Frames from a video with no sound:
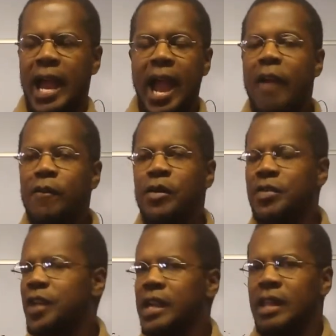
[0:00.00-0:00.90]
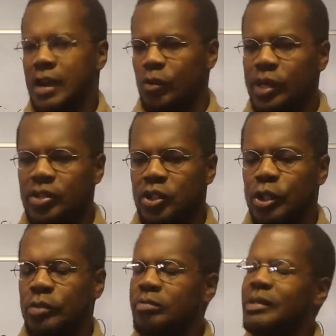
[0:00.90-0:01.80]
Everything that we
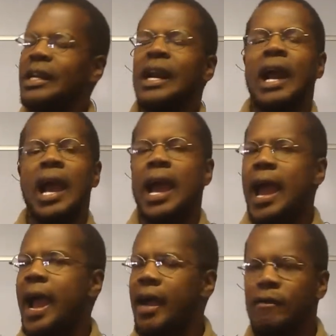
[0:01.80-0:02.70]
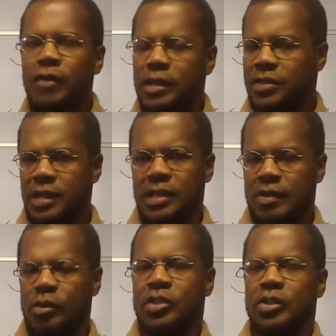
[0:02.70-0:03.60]
do
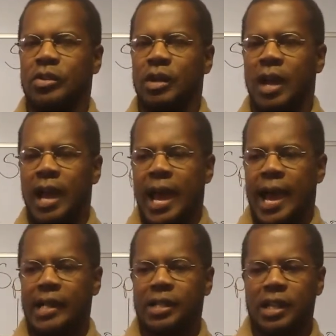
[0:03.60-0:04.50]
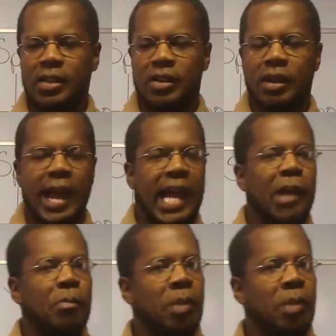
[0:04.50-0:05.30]
has either a